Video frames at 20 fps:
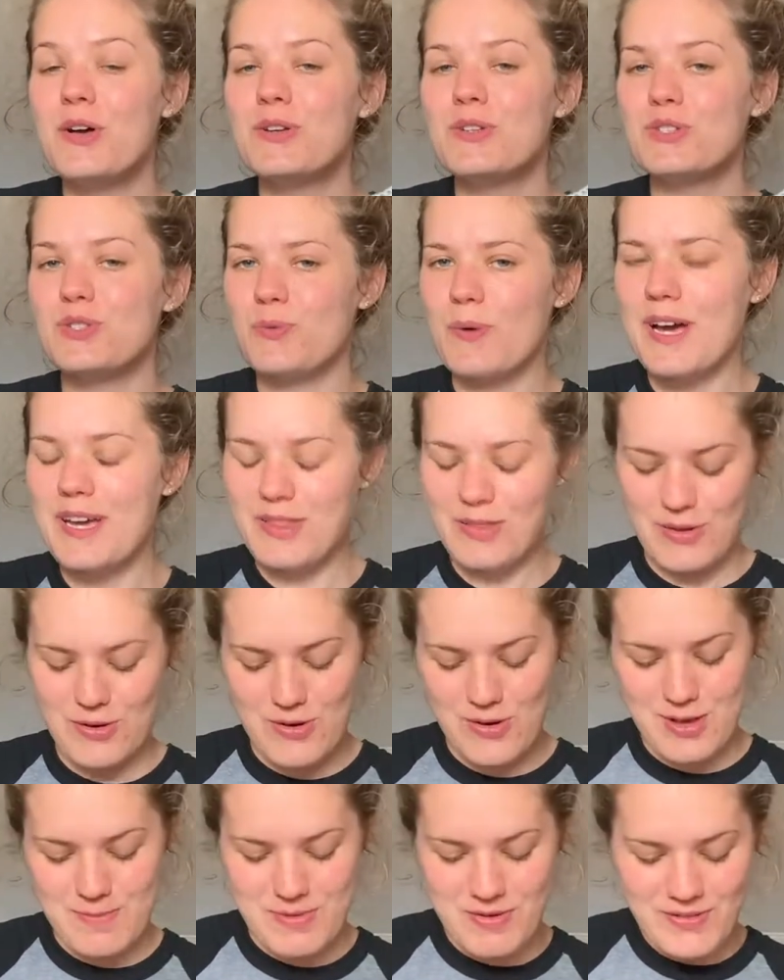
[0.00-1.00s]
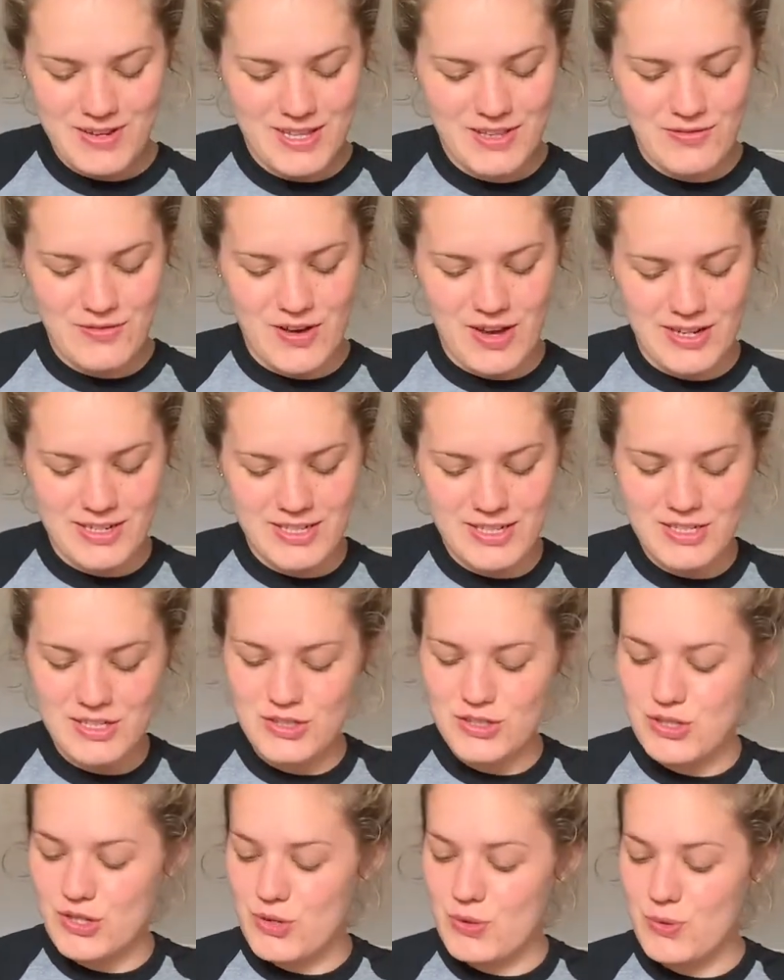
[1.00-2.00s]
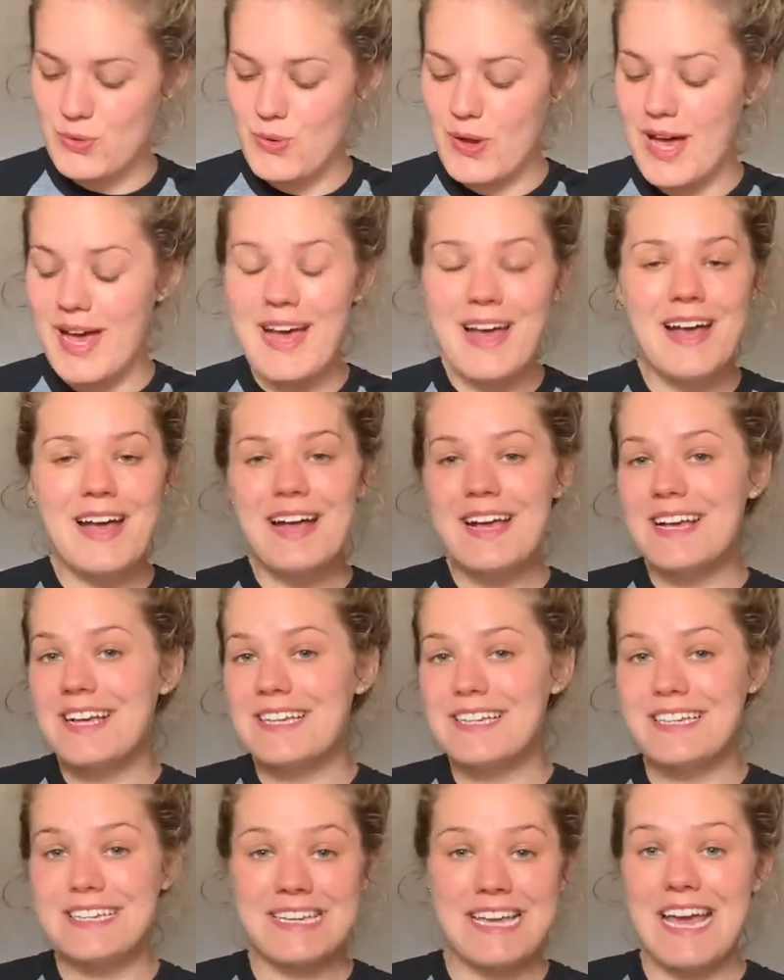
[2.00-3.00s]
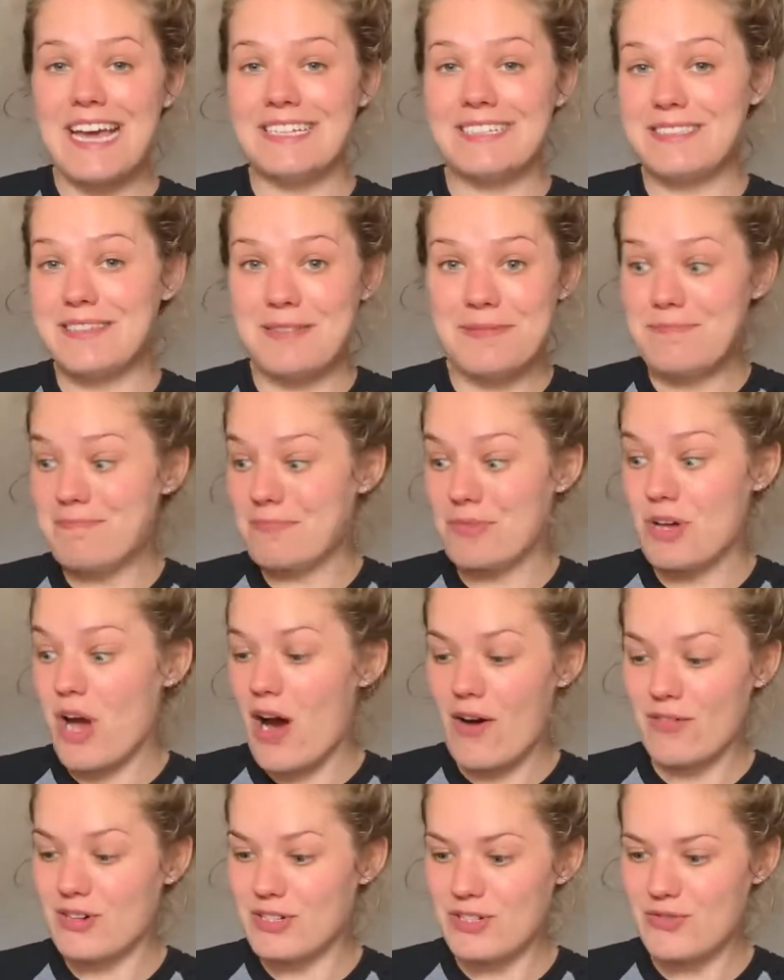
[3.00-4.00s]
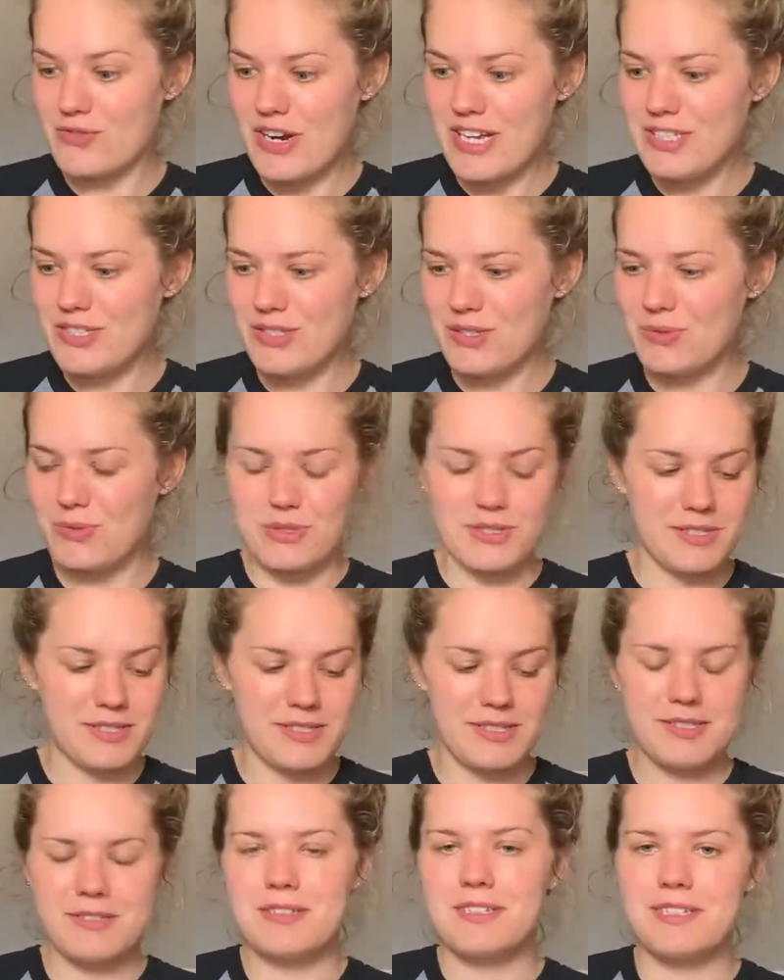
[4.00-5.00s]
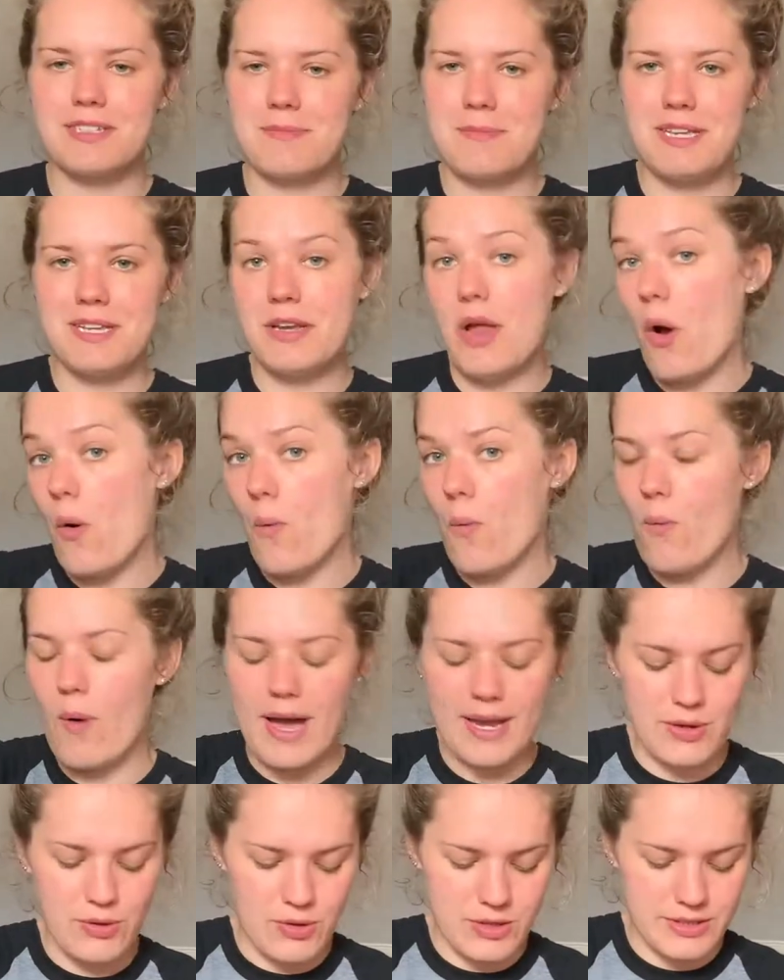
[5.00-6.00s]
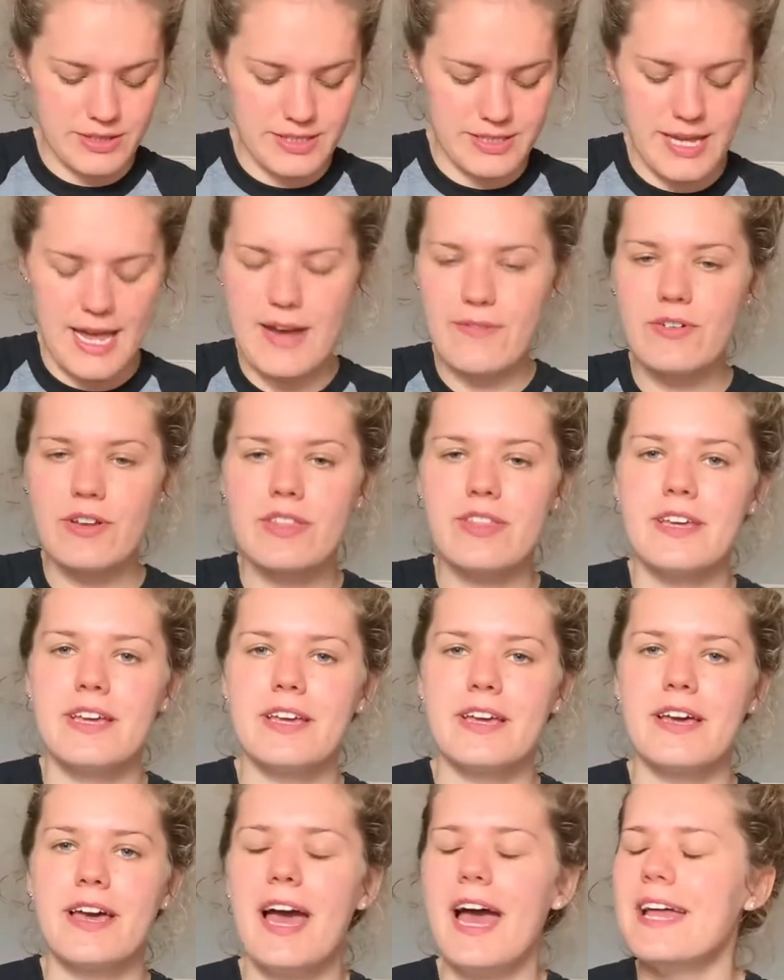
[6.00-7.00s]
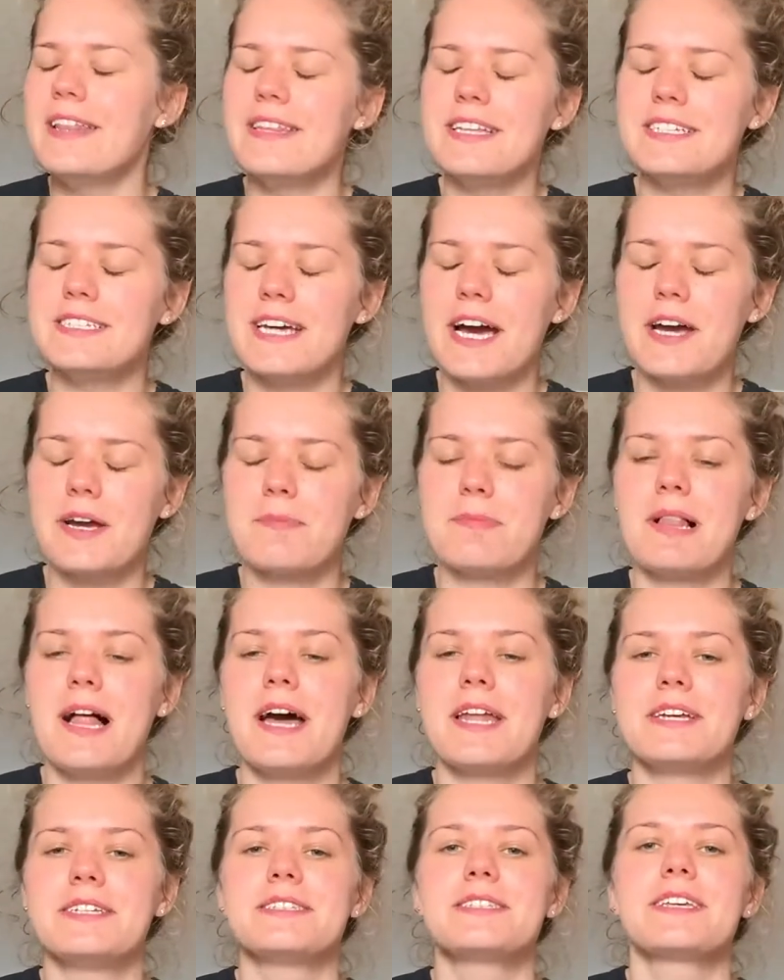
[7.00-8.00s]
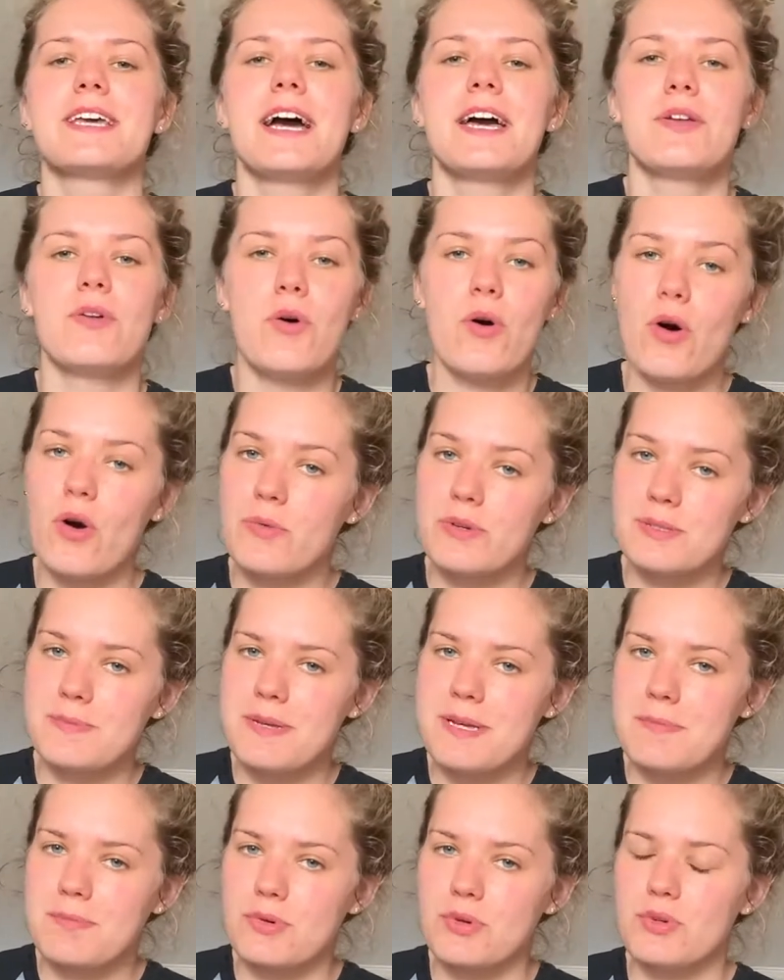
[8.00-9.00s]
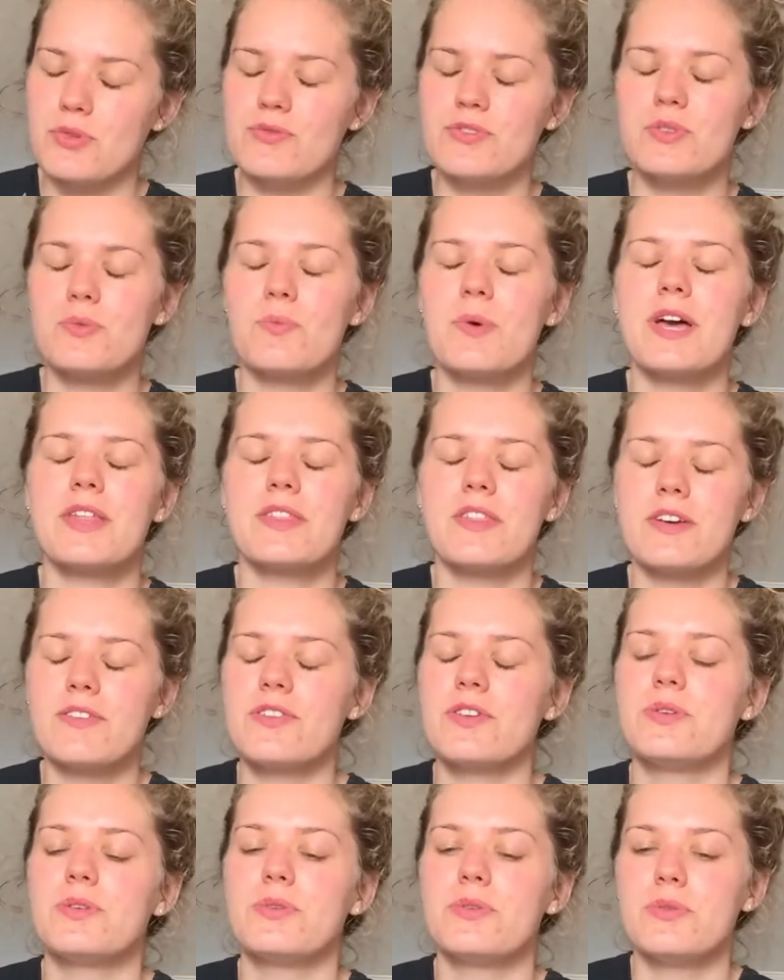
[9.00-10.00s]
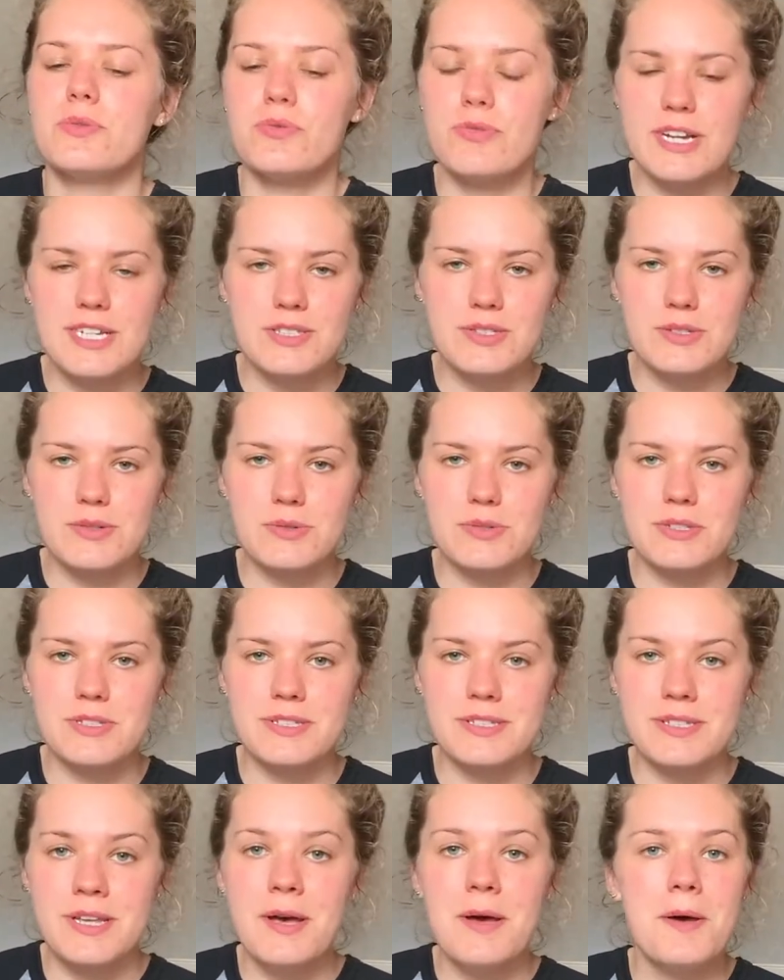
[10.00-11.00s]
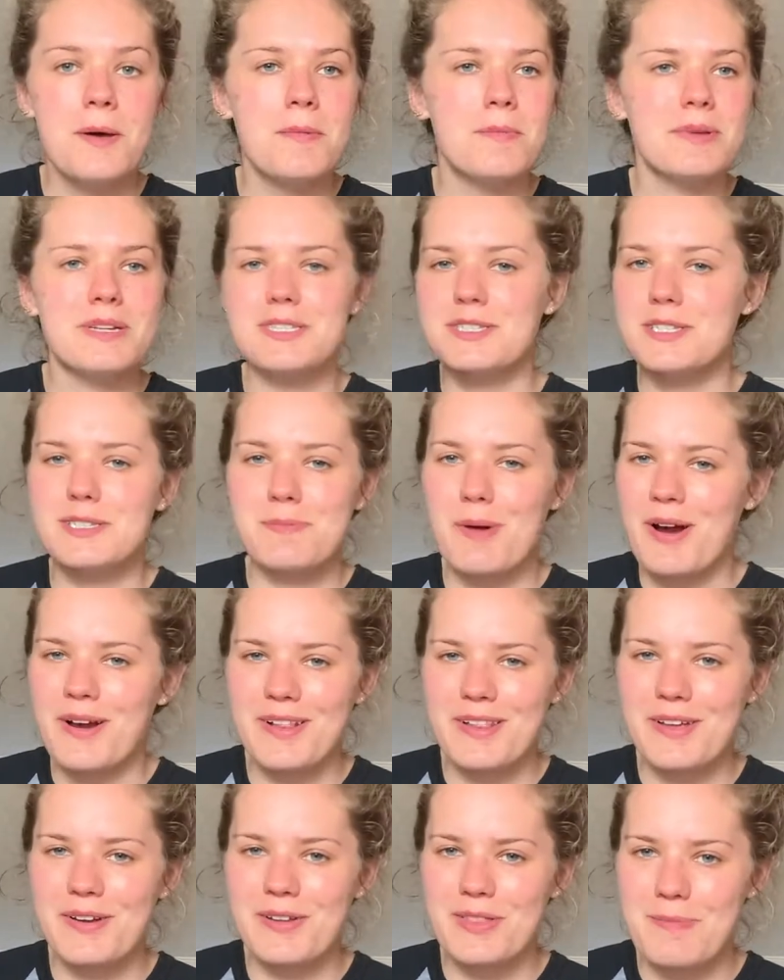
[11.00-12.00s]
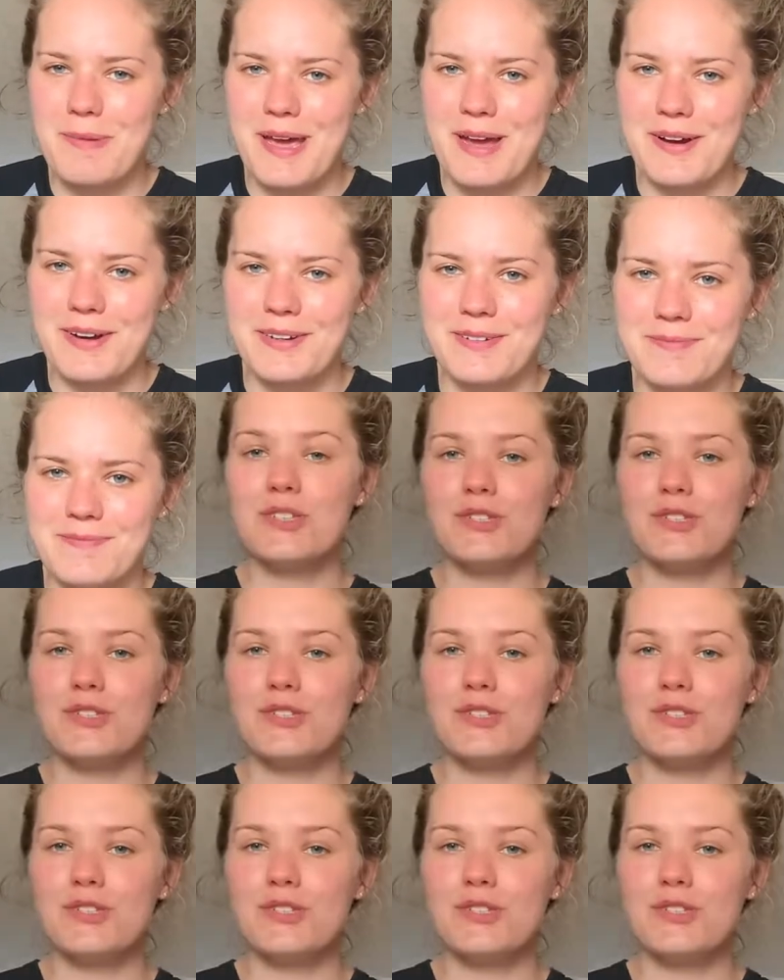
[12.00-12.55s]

So I thought it'd be really fun to get them covered in rhinestones, because I mean, why not? Everything in the entire planet can always be improved with a few rhinestones, because the sparklier the better.